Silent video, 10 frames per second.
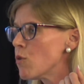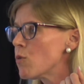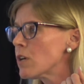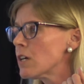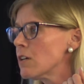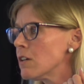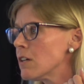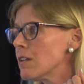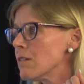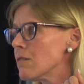or
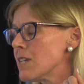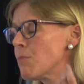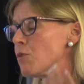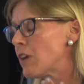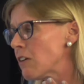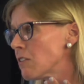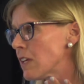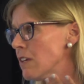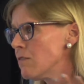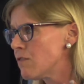could
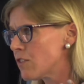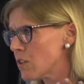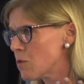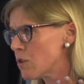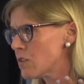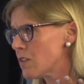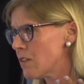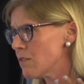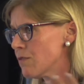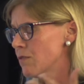temporarily, for the course
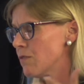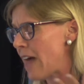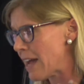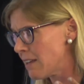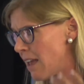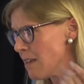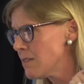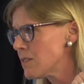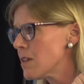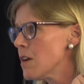of that
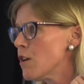case,